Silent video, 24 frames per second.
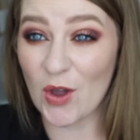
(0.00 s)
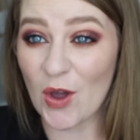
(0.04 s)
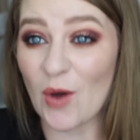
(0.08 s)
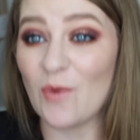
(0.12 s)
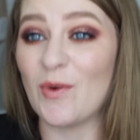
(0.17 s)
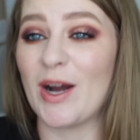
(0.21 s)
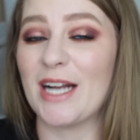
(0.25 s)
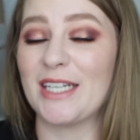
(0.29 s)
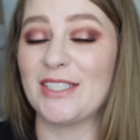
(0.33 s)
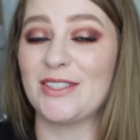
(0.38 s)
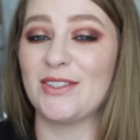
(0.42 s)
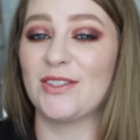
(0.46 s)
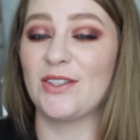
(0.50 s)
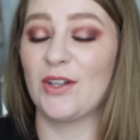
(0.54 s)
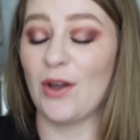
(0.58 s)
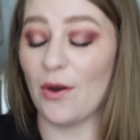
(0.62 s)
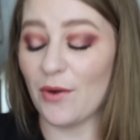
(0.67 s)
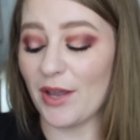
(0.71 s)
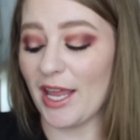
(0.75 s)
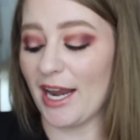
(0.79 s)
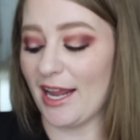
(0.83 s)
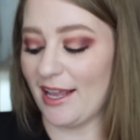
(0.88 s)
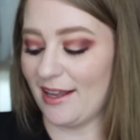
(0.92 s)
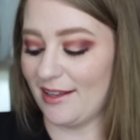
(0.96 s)
Go get it.
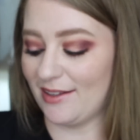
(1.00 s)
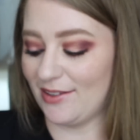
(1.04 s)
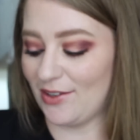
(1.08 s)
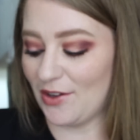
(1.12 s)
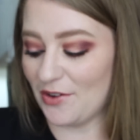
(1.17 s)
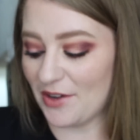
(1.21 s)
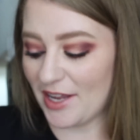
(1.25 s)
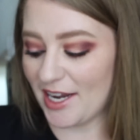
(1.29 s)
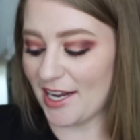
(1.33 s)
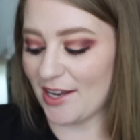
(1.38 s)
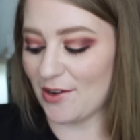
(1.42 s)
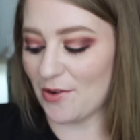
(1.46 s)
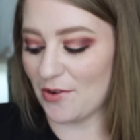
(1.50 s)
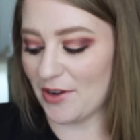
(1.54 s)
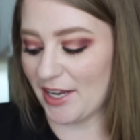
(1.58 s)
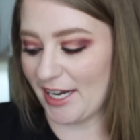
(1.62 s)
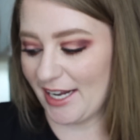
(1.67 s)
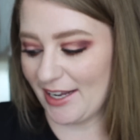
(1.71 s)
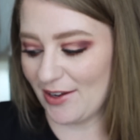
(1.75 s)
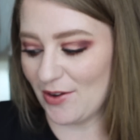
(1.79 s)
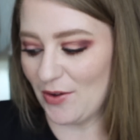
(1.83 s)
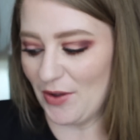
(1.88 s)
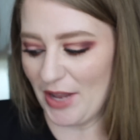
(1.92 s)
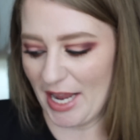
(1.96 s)
Go get it, go get it,
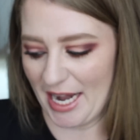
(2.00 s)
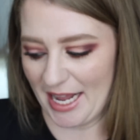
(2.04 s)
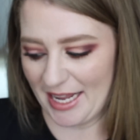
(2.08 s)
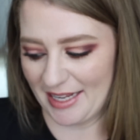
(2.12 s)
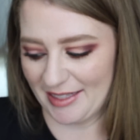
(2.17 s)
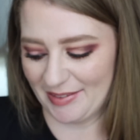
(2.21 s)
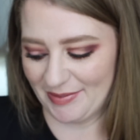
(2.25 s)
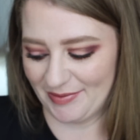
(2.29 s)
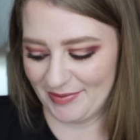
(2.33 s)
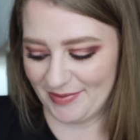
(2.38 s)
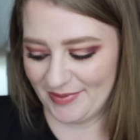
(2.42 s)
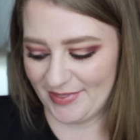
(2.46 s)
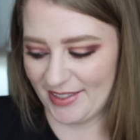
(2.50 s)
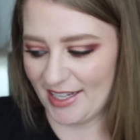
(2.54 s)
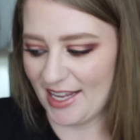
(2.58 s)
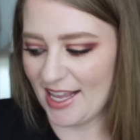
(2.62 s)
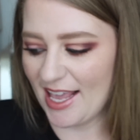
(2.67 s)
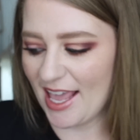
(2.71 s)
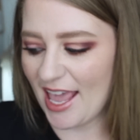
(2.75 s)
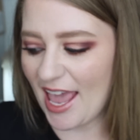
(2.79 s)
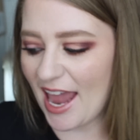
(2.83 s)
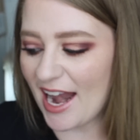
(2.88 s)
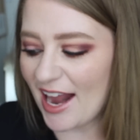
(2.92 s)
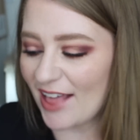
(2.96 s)
go get it.
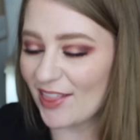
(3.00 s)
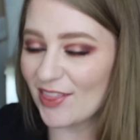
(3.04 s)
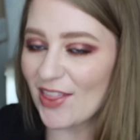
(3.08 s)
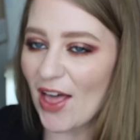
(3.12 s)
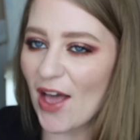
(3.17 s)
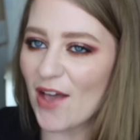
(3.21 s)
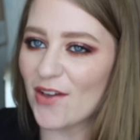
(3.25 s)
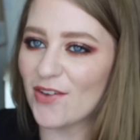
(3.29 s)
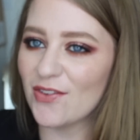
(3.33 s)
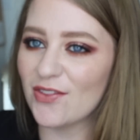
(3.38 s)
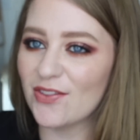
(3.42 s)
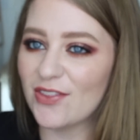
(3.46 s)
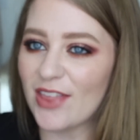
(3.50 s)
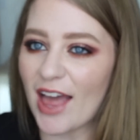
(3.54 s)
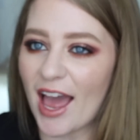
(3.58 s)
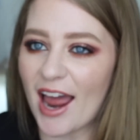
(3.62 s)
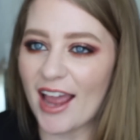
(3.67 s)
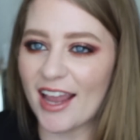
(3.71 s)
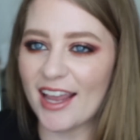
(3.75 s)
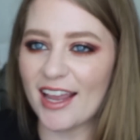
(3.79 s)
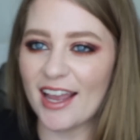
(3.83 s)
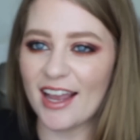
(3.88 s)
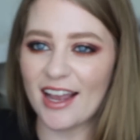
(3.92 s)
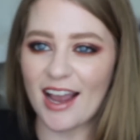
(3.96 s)
And I love
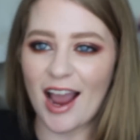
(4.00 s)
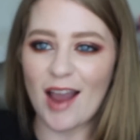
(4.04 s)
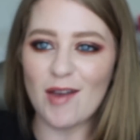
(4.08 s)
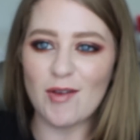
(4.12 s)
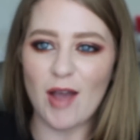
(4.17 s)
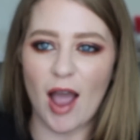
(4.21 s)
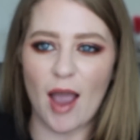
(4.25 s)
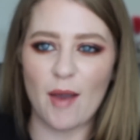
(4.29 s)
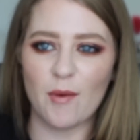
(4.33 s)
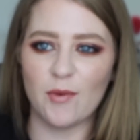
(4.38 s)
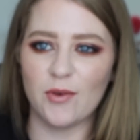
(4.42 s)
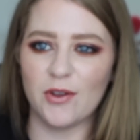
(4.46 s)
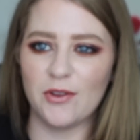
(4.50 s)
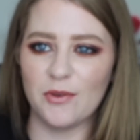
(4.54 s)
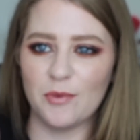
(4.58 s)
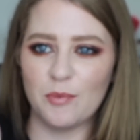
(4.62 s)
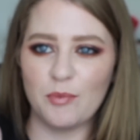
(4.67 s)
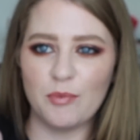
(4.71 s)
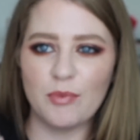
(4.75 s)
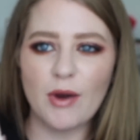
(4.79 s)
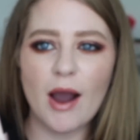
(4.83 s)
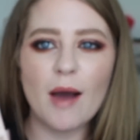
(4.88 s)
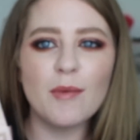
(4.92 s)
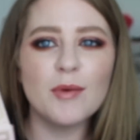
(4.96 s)
that I will
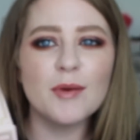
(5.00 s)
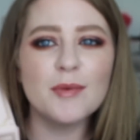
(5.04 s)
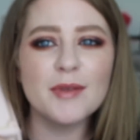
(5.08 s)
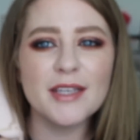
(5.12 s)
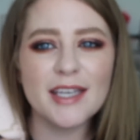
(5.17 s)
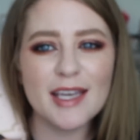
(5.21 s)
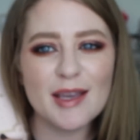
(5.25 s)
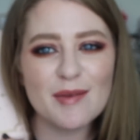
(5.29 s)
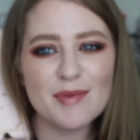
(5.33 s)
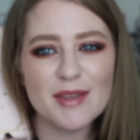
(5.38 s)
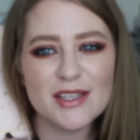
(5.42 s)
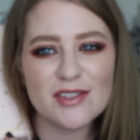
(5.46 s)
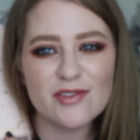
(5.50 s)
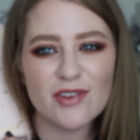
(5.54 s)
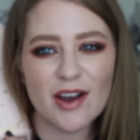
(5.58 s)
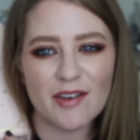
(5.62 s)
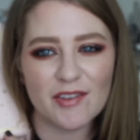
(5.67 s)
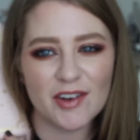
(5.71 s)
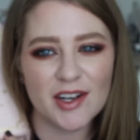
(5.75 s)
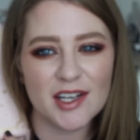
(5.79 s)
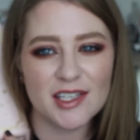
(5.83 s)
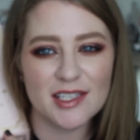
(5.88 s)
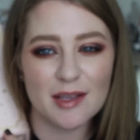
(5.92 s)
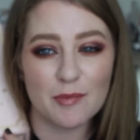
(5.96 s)
probably keep this
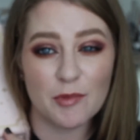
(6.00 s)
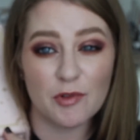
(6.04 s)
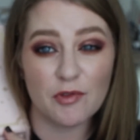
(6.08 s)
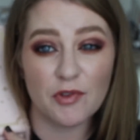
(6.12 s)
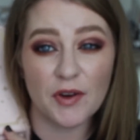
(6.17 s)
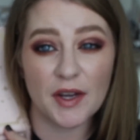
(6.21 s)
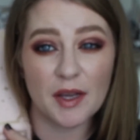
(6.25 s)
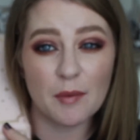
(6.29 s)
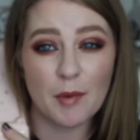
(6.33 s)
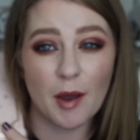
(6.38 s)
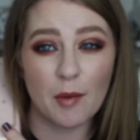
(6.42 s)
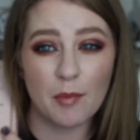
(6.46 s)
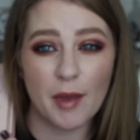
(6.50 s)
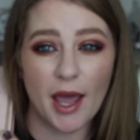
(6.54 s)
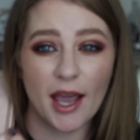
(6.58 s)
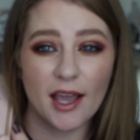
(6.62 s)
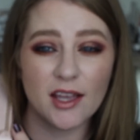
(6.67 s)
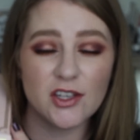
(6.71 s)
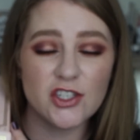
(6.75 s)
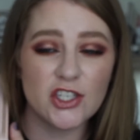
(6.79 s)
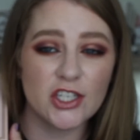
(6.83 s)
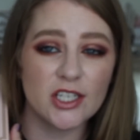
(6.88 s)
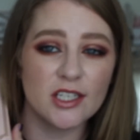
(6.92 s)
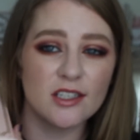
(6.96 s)
forever because I'm a freak about
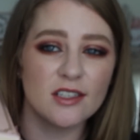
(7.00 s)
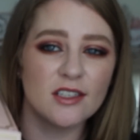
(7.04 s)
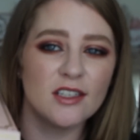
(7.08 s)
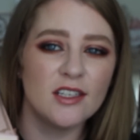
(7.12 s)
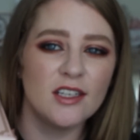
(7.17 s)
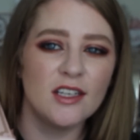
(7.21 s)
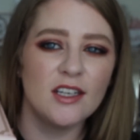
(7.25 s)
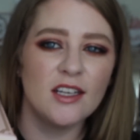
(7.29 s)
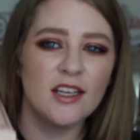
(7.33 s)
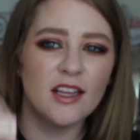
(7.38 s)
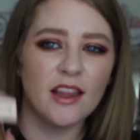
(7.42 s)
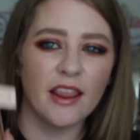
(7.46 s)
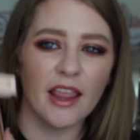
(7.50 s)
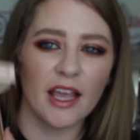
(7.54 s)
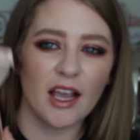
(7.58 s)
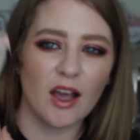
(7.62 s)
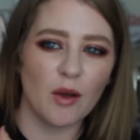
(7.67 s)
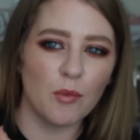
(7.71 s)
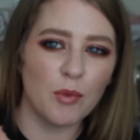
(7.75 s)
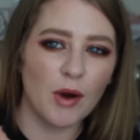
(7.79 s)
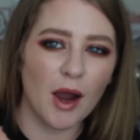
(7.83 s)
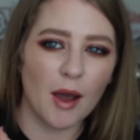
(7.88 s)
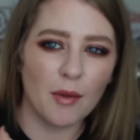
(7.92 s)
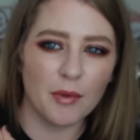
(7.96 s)
packaging.
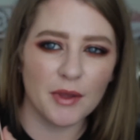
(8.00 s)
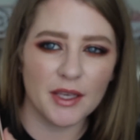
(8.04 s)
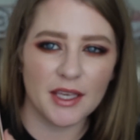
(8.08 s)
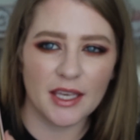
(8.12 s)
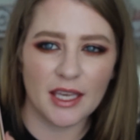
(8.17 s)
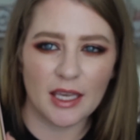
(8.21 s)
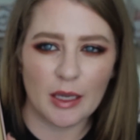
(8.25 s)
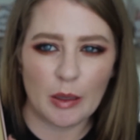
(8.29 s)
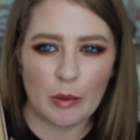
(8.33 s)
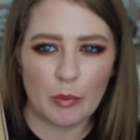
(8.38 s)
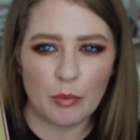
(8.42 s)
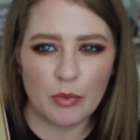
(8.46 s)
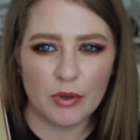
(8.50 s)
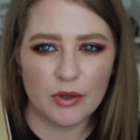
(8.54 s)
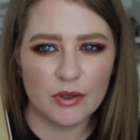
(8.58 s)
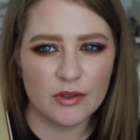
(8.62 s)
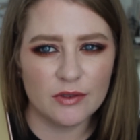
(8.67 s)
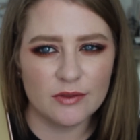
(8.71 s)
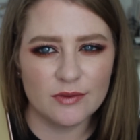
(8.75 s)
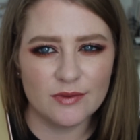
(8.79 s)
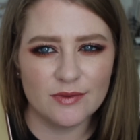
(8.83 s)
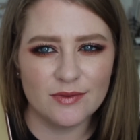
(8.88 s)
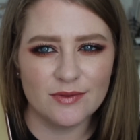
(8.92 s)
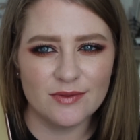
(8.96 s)
Like, I'll probably keep
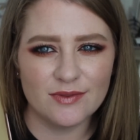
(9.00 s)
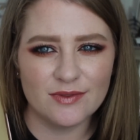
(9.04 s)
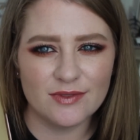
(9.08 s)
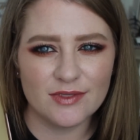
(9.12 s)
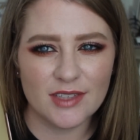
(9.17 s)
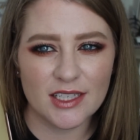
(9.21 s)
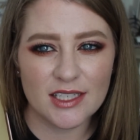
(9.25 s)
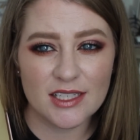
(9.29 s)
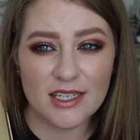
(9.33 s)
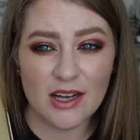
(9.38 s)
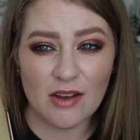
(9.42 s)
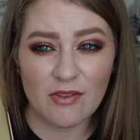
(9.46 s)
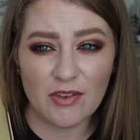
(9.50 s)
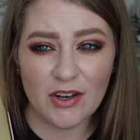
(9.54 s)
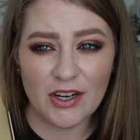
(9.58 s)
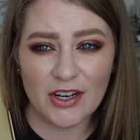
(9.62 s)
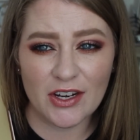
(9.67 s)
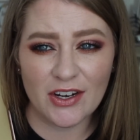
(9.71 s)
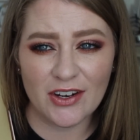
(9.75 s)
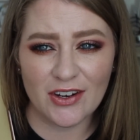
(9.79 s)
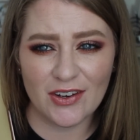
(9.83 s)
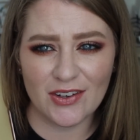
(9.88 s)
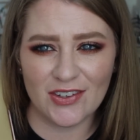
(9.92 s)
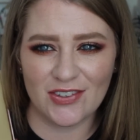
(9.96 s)
this stuff in
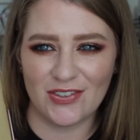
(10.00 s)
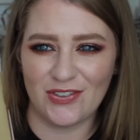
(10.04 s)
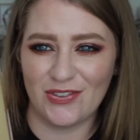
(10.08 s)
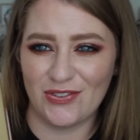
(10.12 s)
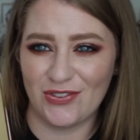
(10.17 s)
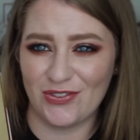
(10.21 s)
here,